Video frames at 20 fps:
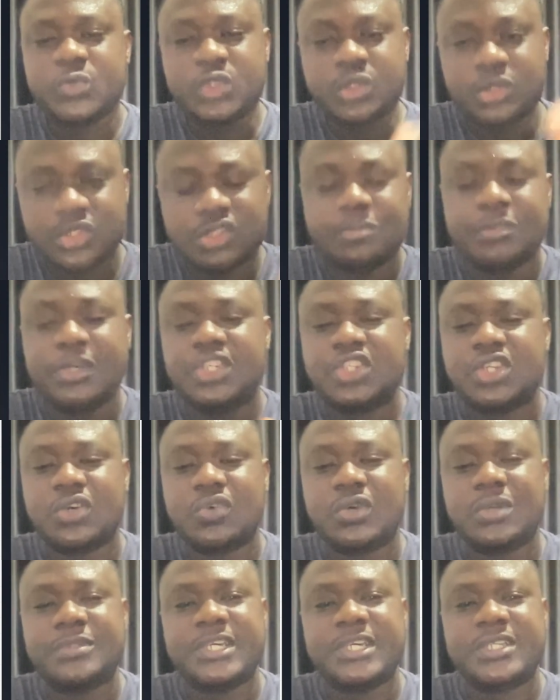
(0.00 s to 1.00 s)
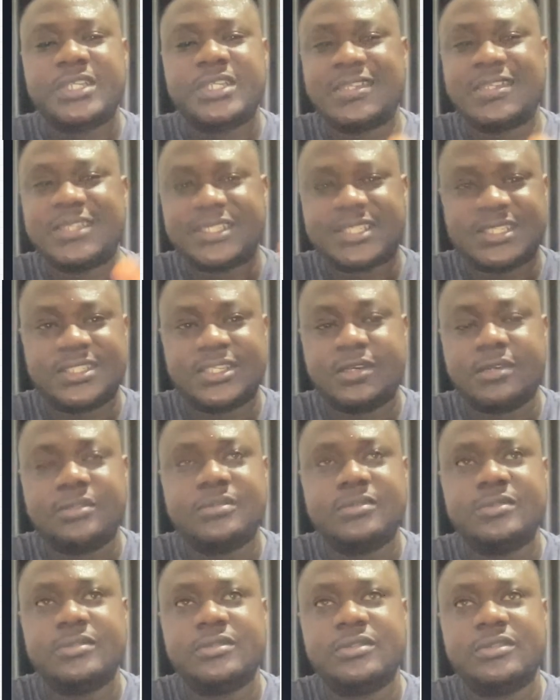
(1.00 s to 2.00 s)
So make sure your website has SSL,
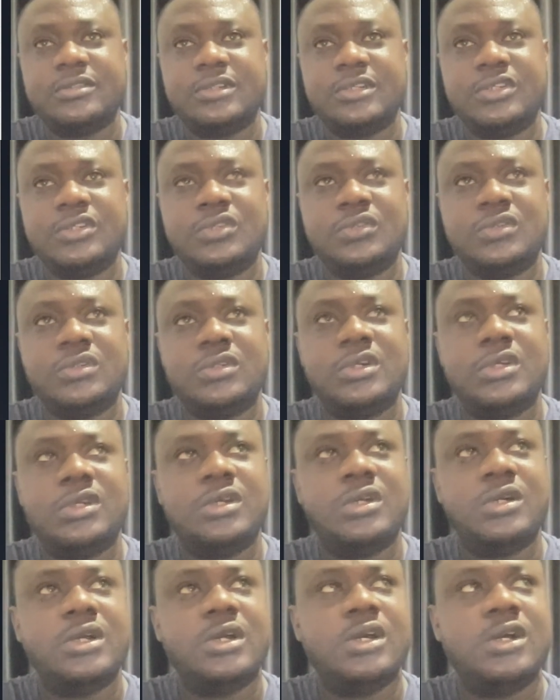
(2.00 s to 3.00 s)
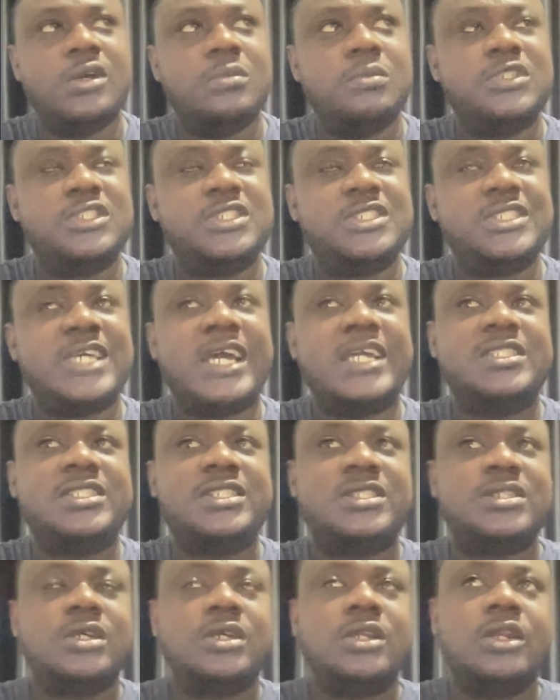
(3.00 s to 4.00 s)

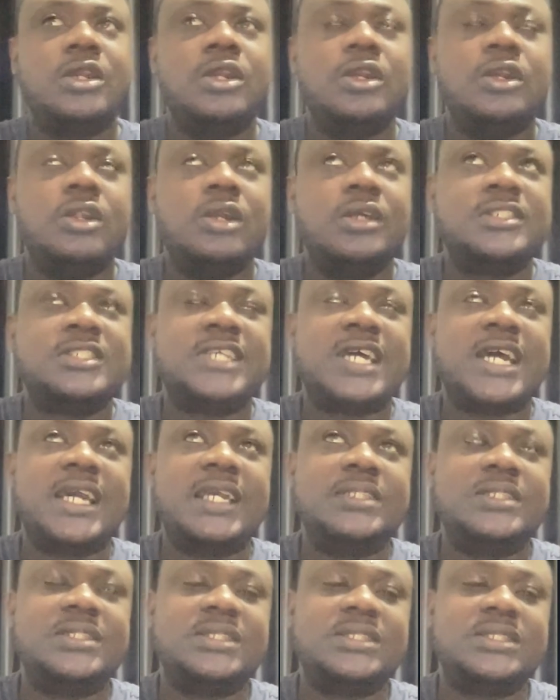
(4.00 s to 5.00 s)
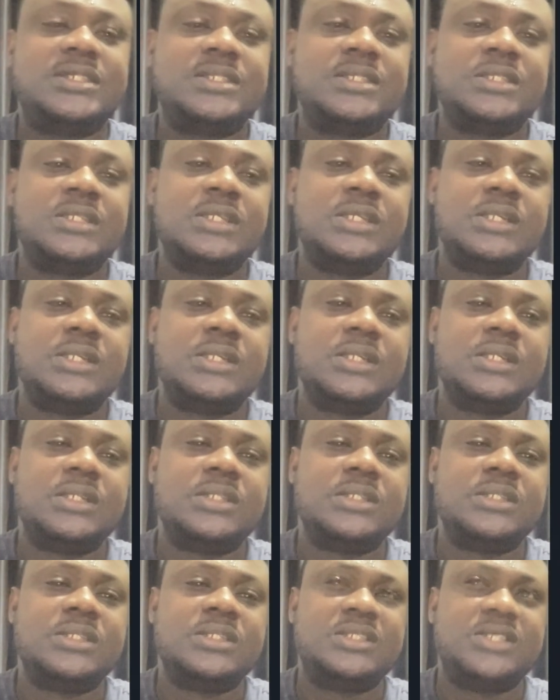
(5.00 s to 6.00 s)
site
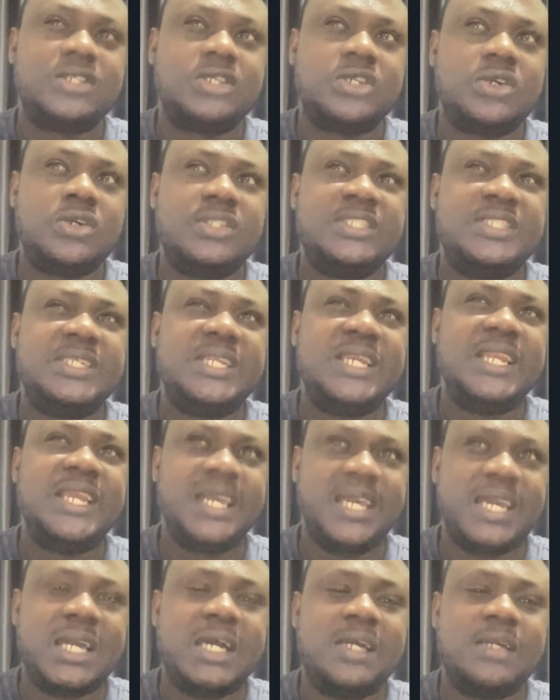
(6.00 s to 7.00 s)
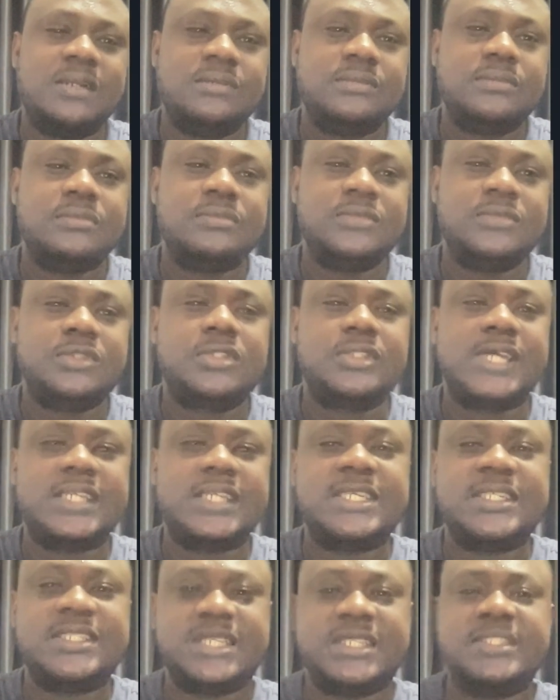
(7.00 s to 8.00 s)
security layer. That's
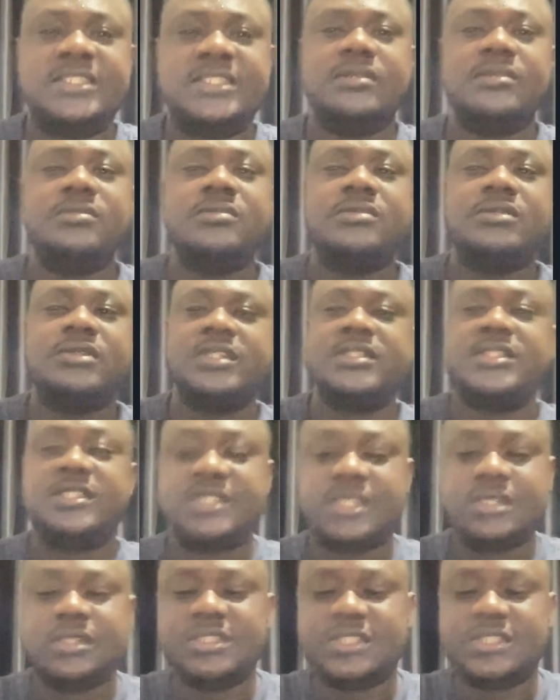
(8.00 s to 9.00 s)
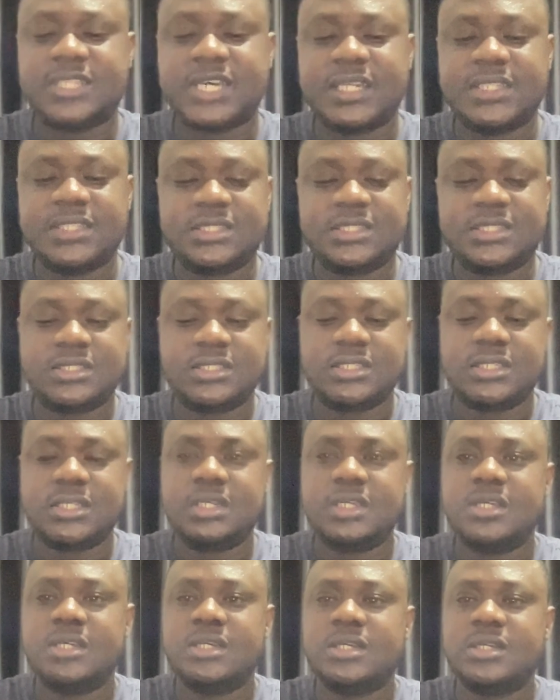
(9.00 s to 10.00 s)
SSL. SSL is site
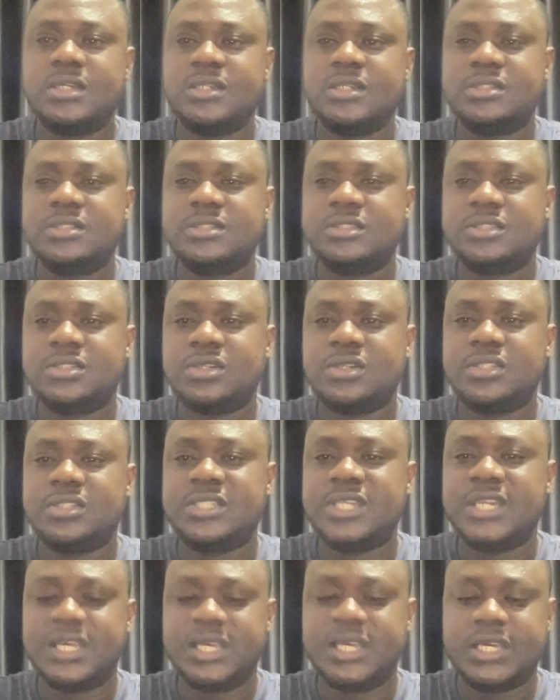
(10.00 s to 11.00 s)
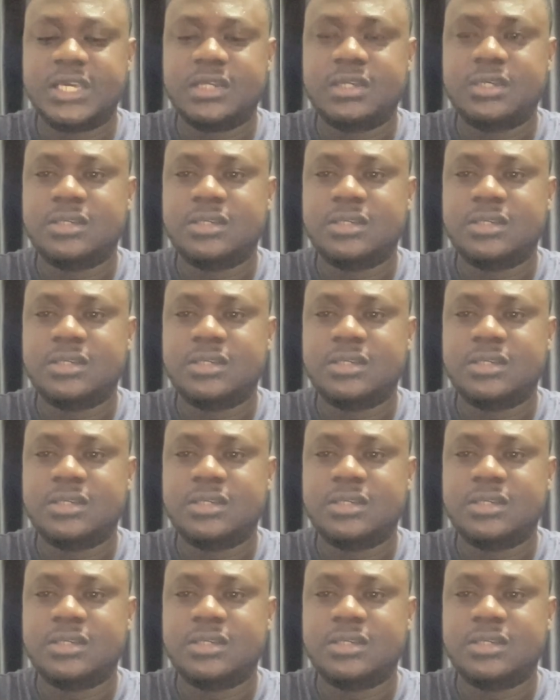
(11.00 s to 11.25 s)
security layer.